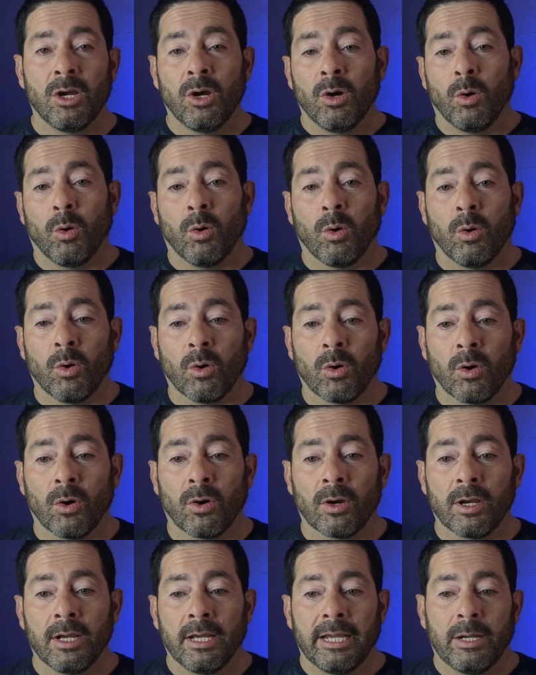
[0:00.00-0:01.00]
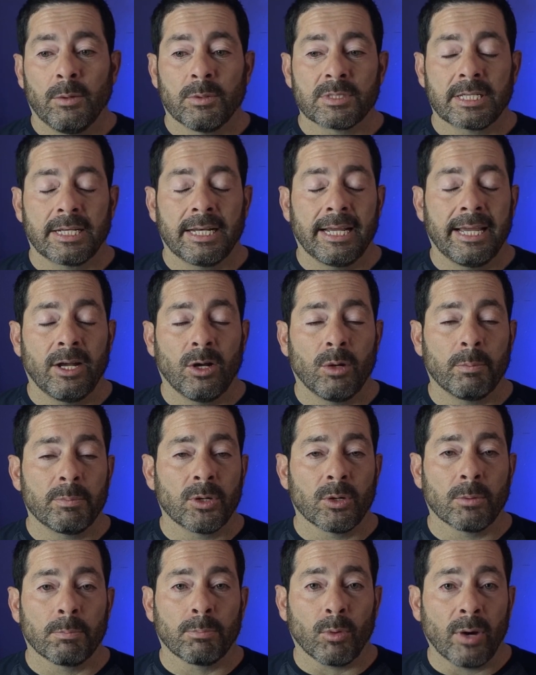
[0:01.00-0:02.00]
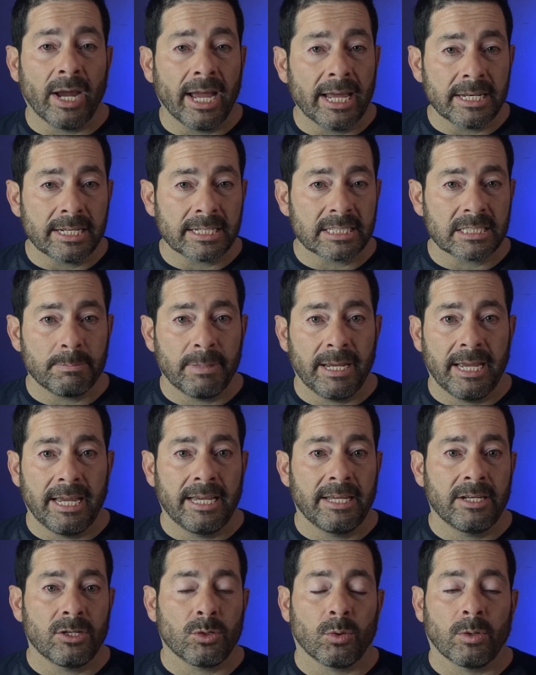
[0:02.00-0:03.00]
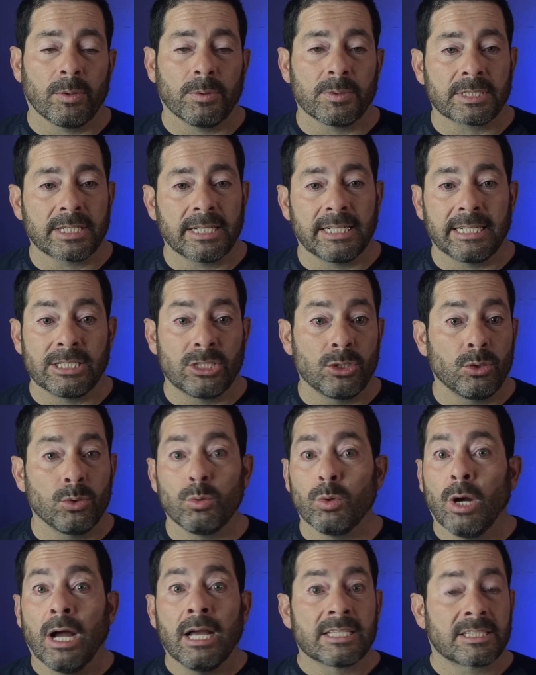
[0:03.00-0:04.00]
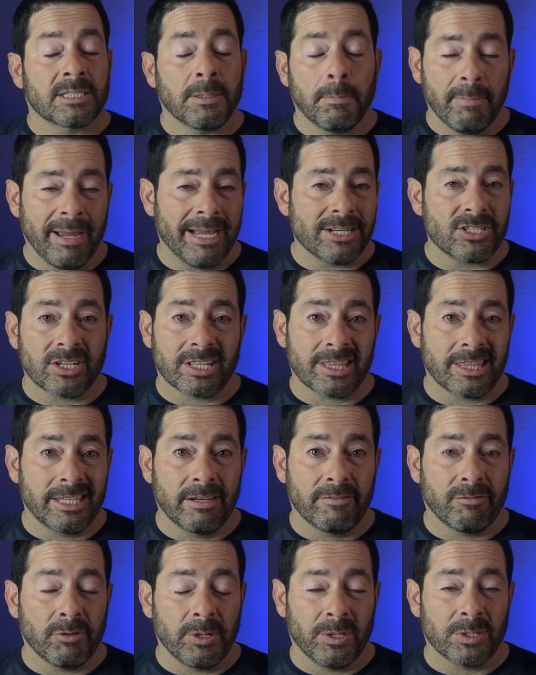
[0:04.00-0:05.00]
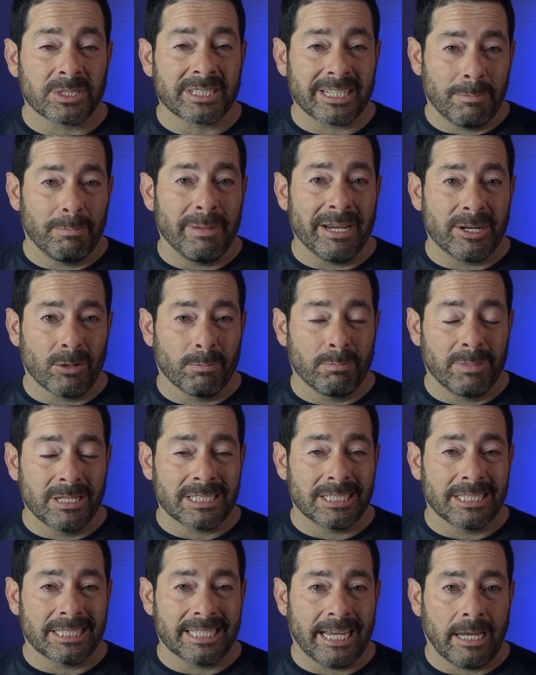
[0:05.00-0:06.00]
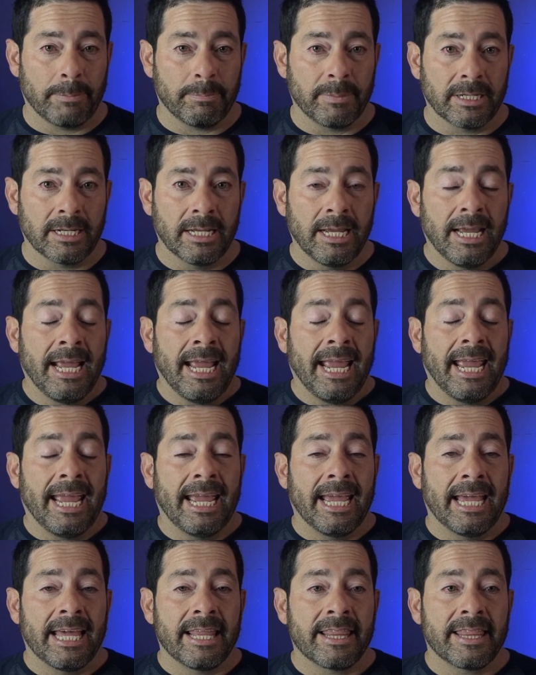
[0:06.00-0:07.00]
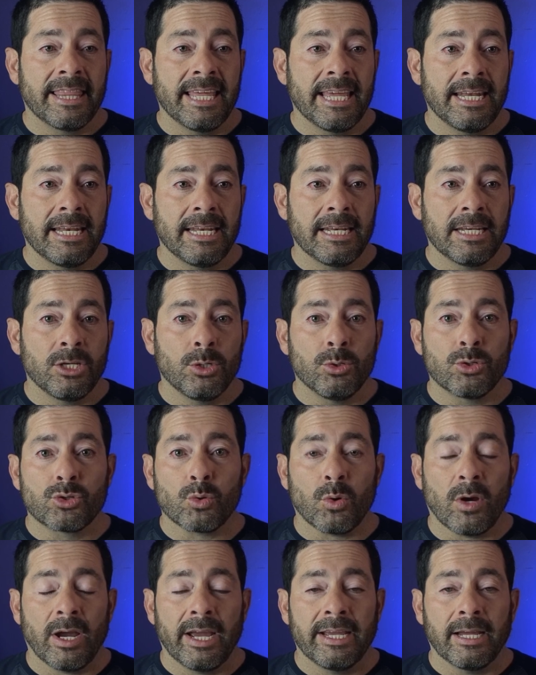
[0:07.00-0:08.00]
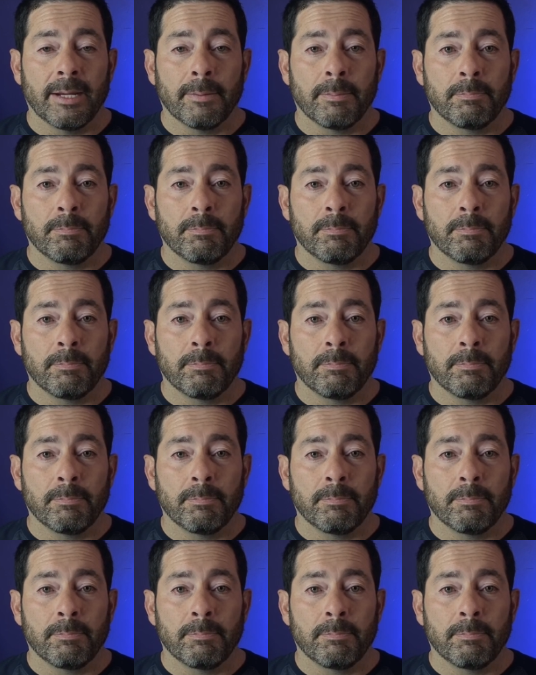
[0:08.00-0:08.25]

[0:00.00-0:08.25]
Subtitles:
or it was going to help your brand expand, or it was going to do some magic thing for you that was going to make your business happen. And then you try a